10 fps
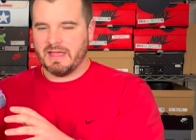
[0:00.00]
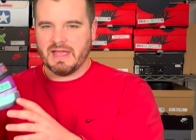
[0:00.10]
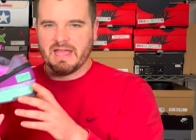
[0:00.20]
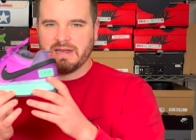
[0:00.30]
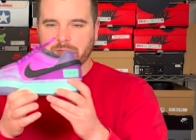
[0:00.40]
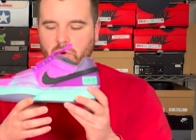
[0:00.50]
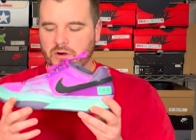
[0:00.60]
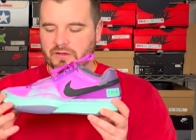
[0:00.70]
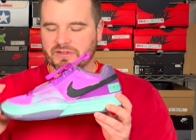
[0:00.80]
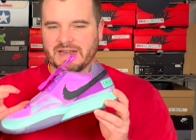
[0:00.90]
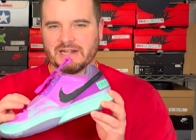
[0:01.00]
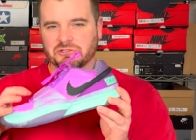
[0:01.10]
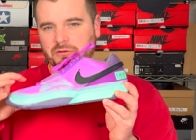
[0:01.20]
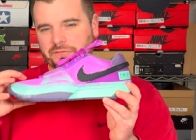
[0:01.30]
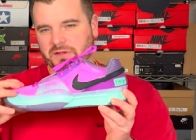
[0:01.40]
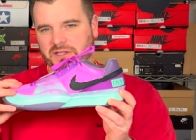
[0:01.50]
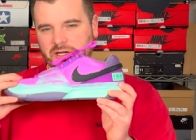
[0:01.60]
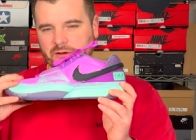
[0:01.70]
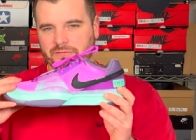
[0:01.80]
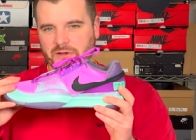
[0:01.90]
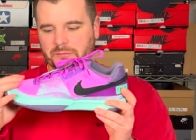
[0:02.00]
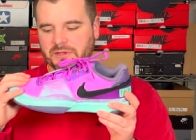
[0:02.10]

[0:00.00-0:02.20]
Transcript: and more of a natural feeling on foot